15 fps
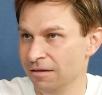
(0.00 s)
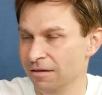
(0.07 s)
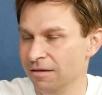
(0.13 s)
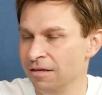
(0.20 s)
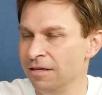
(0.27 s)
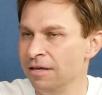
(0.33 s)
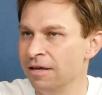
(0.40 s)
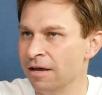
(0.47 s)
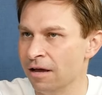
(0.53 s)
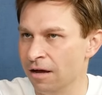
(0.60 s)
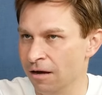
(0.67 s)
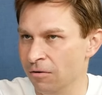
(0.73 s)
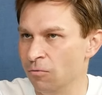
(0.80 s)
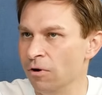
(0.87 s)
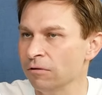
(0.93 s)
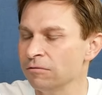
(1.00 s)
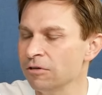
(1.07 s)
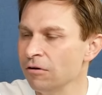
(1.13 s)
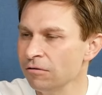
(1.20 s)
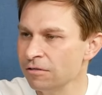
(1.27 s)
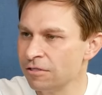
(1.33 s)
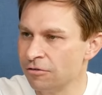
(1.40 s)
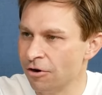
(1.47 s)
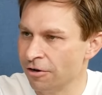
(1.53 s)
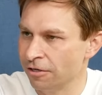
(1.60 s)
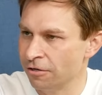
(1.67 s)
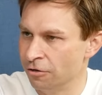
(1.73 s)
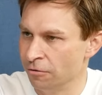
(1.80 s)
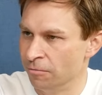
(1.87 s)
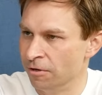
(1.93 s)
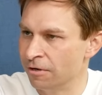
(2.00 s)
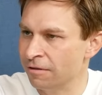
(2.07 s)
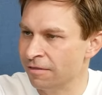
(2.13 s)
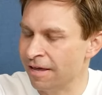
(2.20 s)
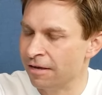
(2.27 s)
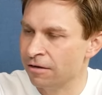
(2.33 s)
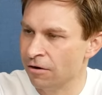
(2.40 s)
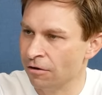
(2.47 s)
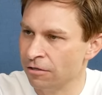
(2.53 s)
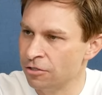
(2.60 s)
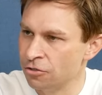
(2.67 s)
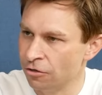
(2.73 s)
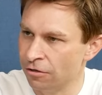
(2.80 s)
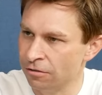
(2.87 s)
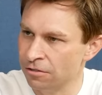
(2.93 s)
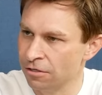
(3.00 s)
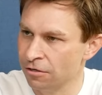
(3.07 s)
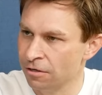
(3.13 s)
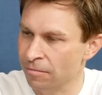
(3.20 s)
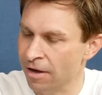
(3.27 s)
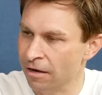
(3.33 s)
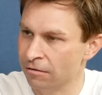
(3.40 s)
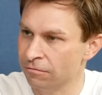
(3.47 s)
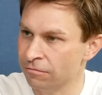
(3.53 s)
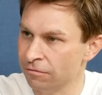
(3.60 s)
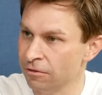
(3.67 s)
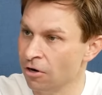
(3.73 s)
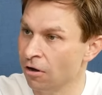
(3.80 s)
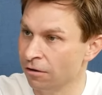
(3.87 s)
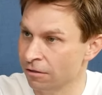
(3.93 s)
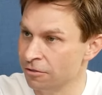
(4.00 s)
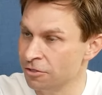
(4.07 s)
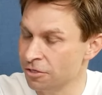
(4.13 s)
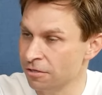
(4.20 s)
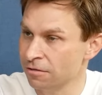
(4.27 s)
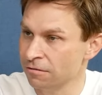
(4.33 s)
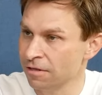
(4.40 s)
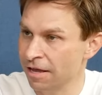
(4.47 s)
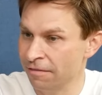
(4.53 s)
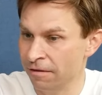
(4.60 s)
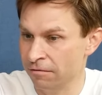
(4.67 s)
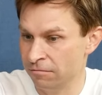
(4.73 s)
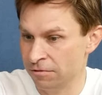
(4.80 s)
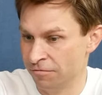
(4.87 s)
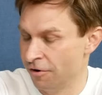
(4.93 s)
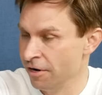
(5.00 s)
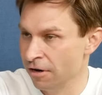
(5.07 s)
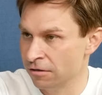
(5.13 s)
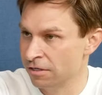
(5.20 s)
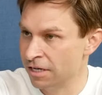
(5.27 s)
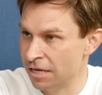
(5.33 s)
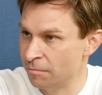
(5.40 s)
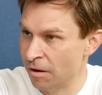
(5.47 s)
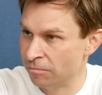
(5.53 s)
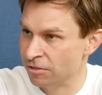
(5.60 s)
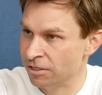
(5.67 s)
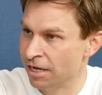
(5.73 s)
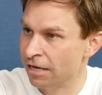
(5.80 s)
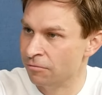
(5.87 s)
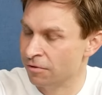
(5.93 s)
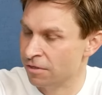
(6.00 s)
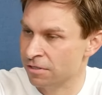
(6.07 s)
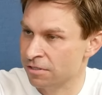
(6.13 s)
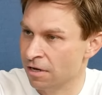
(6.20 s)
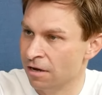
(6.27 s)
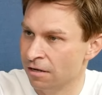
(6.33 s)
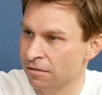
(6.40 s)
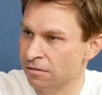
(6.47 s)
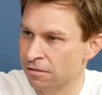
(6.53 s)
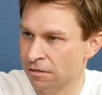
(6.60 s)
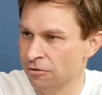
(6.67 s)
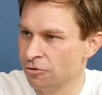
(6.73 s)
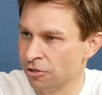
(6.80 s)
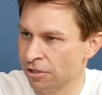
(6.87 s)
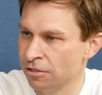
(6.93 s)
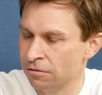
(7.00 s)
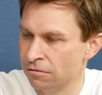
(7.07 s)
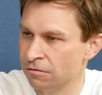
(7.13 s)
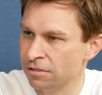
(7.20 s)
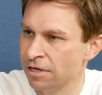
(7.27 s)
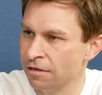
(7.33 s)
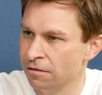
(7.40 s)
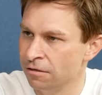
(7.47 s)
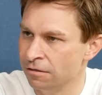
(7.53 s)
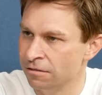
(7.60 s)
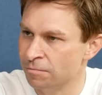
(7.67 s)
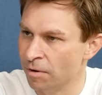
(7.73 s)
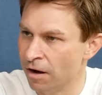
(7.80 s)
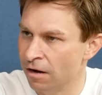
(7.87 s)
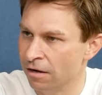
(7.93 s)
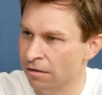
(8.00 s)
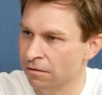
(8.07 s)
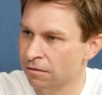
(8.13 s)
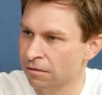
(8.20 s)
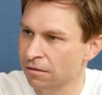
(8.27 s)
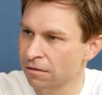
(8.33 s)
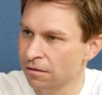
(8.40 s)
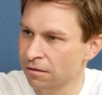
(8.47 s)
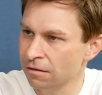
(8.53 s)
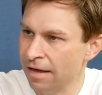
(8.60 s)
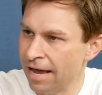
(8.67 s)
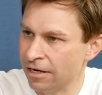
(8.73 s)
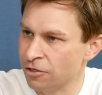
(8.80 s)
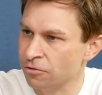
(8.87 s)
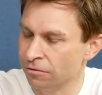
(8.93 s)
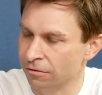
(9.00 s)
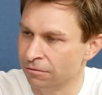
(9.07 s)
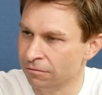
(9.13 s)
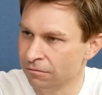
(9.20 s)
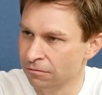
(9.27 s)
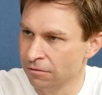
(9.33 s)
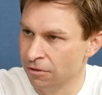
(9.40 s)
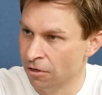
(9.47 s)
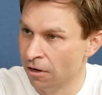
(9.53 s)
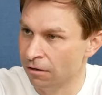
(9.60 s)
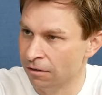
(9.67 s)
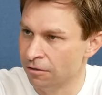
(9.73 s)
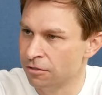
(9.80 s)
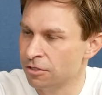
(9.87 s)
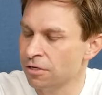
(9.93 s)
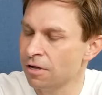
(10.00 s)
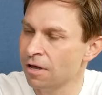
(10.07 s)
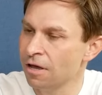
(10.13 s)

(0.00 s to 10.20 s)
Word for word: Yeah. Well, doctors are only human, and they can only store a certain amount of knowledge. And it's very hard to keep up to date with the science. They're usually 10 years behind actual knowledge.